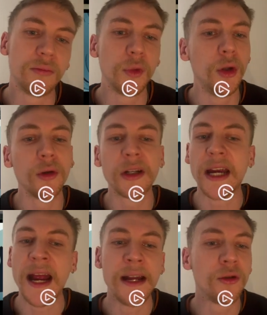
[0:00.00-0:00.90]
You
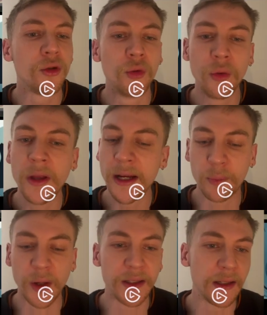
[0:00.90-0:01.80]
can do that,
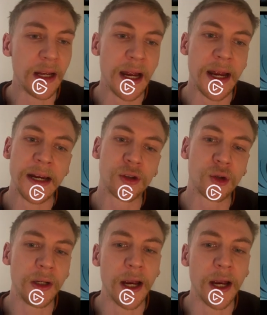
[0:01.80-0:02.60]
but actually